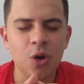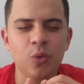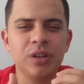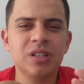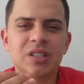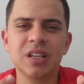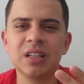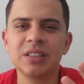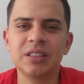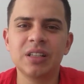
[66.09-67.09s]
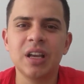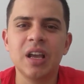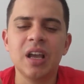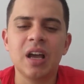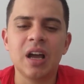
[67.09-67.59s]
We discussed
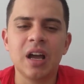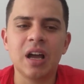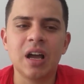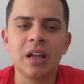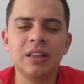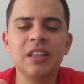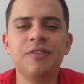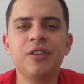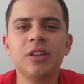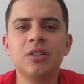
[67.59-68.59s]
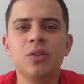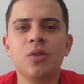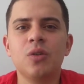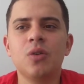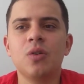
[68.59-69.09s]
different
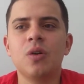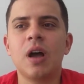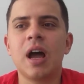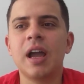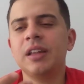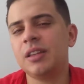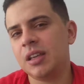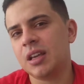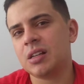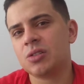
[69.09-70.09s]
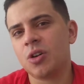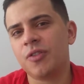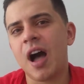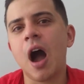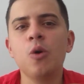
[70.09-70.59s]
ideas
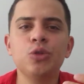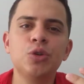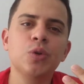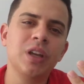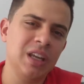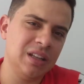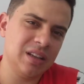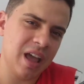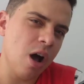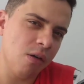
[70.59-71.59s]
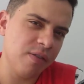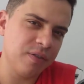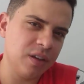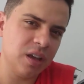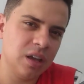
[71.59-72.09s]
of how to eat
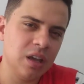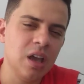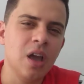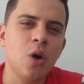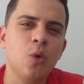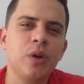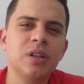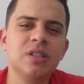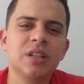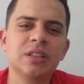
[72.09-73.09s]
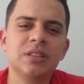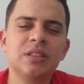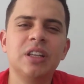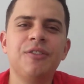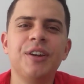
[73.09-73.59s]
healthy. We
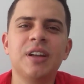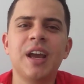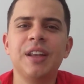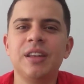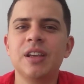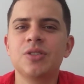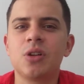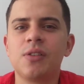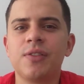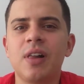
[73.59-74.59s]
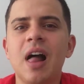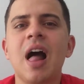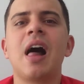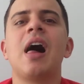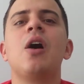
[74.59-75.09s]
discussed different ideas of
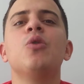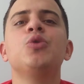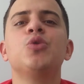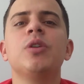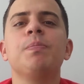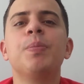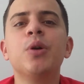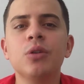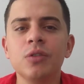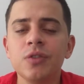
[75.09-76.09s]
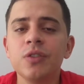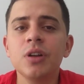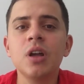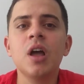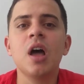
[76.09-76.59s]
how to improve
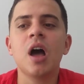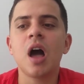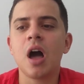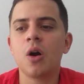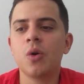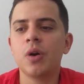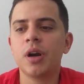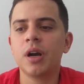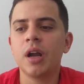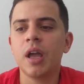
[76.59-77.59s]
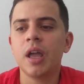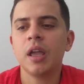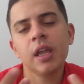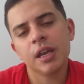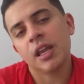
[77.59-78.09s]
our
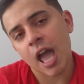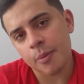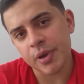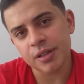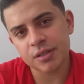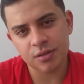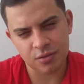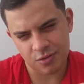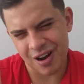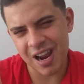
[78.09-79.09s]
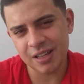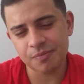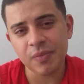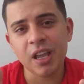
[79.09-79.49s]
eating habits, right?